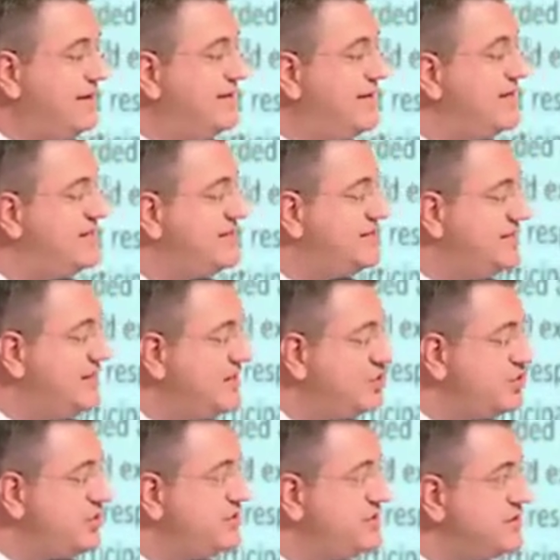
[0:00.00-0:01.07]

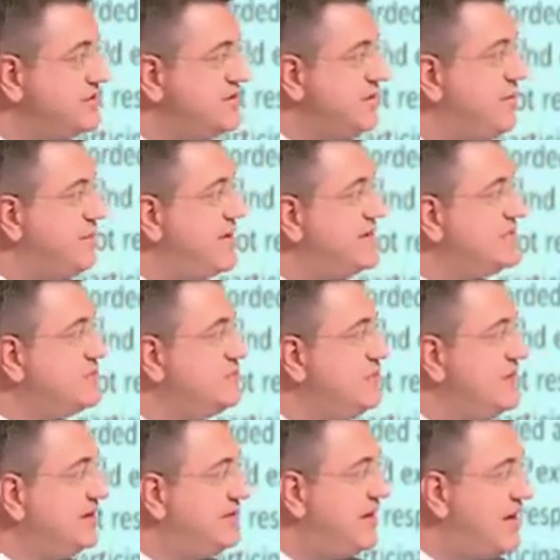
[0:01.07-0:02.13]
decisions must
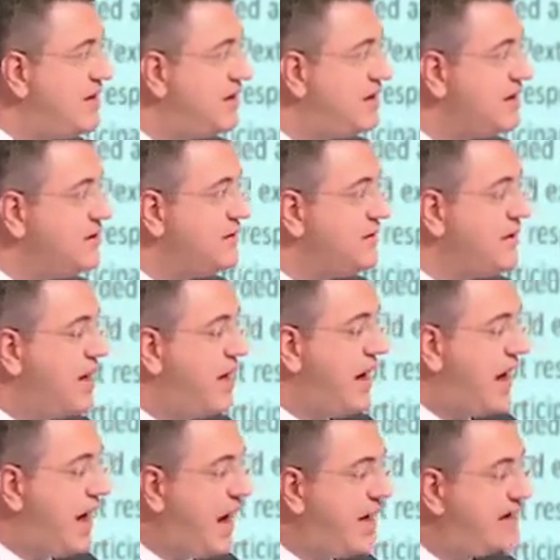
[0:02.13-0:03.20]
be taken
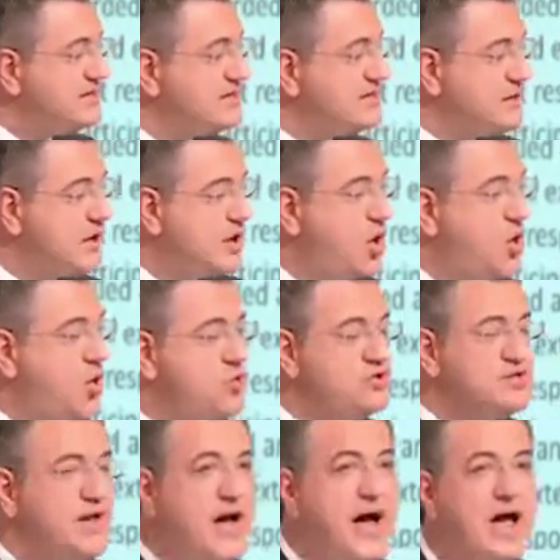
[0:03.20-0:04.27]
as
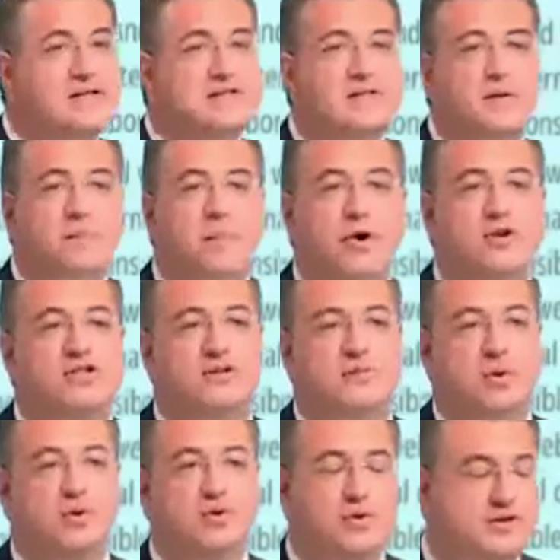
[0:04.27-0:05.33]
close as
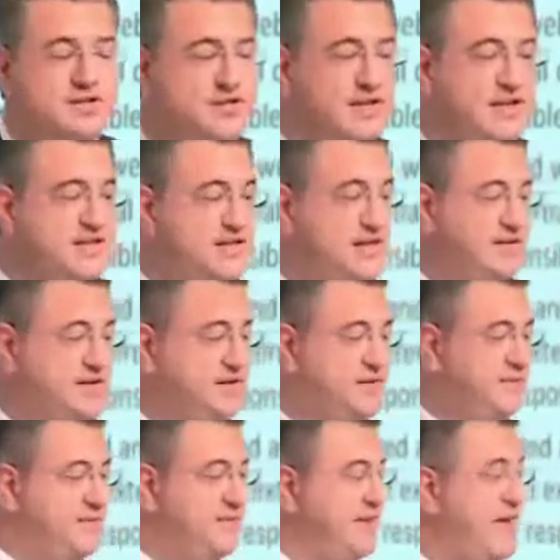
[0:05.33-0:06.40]
possible to the citizens.
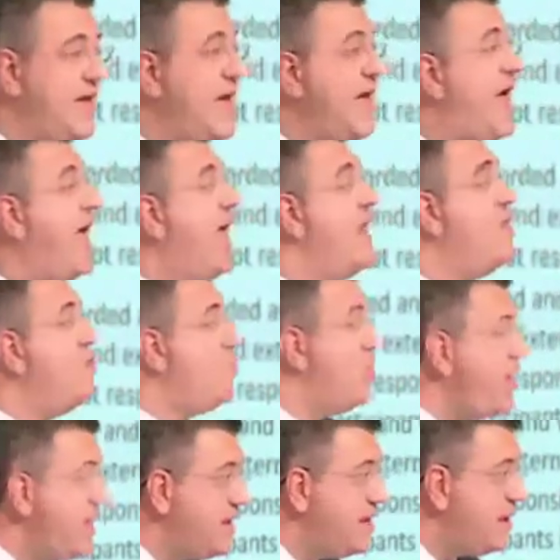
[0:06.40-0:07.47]
And
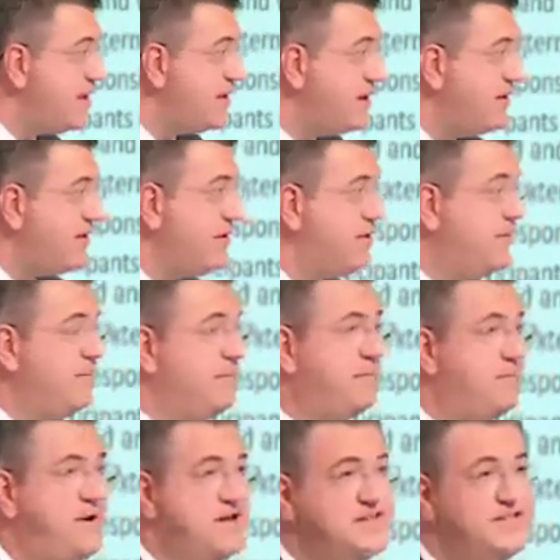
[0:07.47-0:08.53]
we,
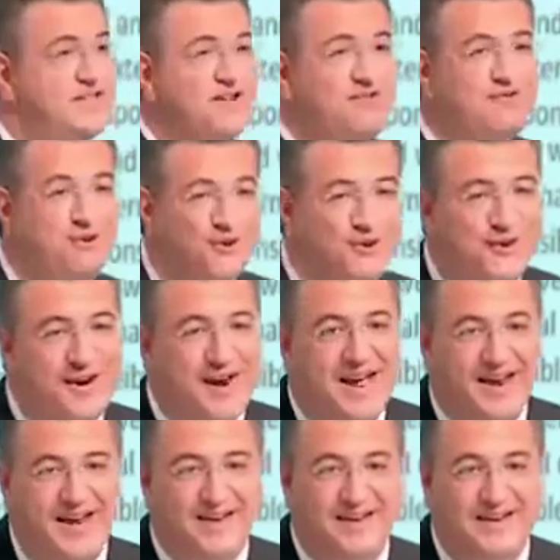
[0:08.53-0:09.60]
President von der
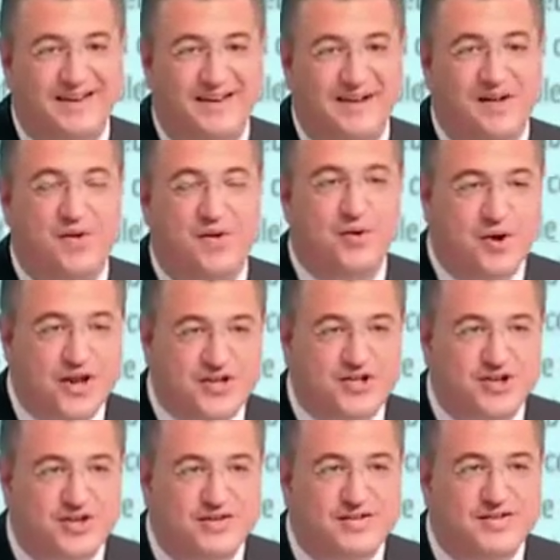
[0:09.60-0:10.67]
Leyen, the
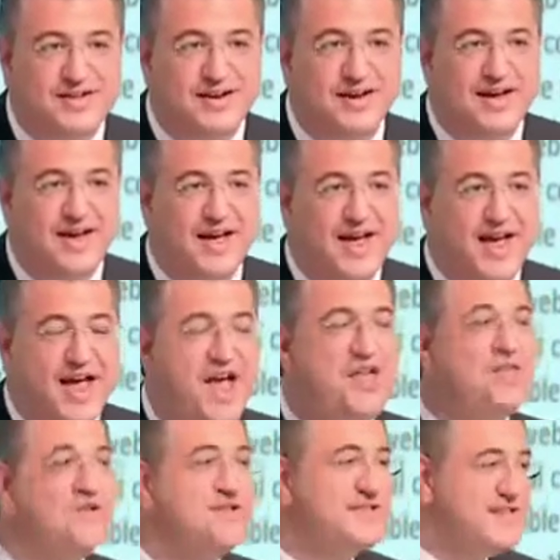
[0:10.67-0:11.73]
regions
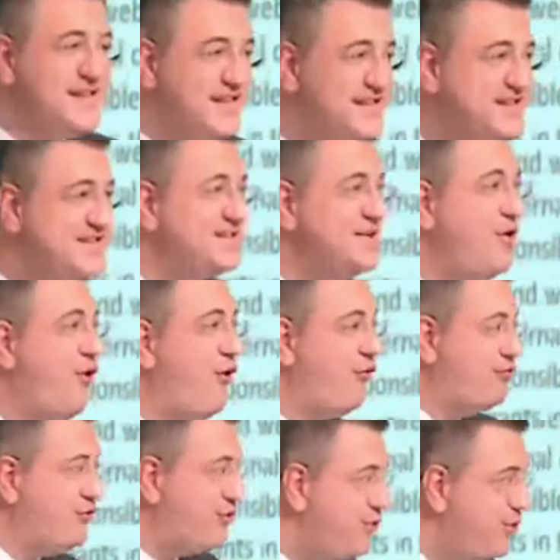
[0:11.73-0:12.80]
and the cities
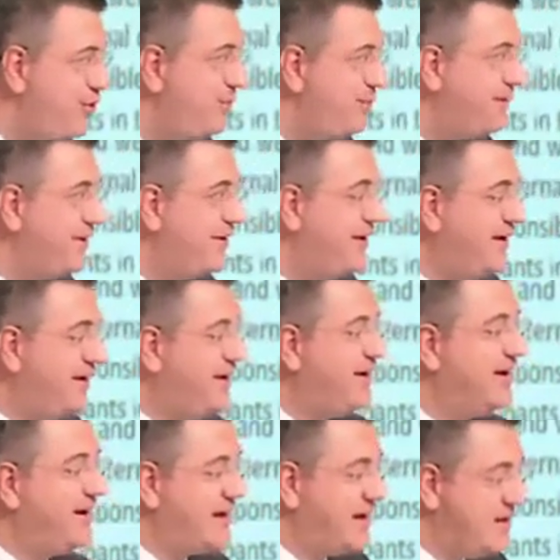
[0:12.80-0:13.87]
of Europe
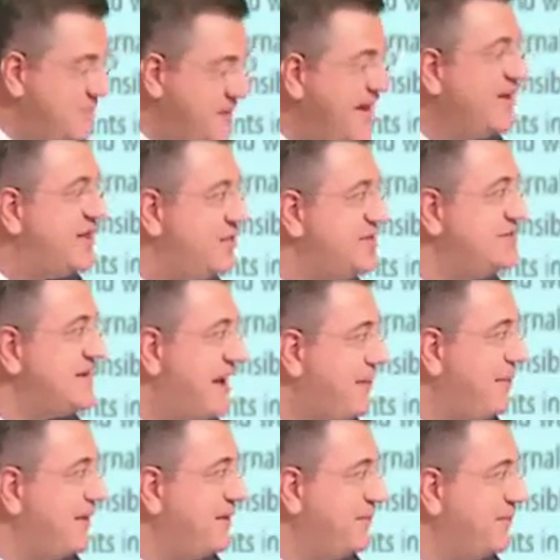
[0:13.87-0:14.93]
can make this
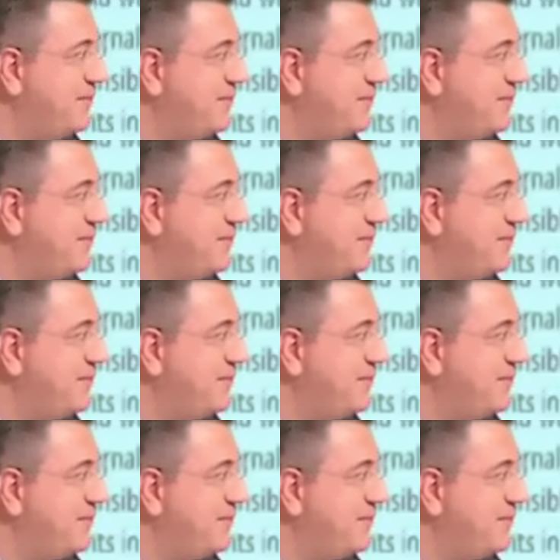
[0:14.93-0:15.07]
happen.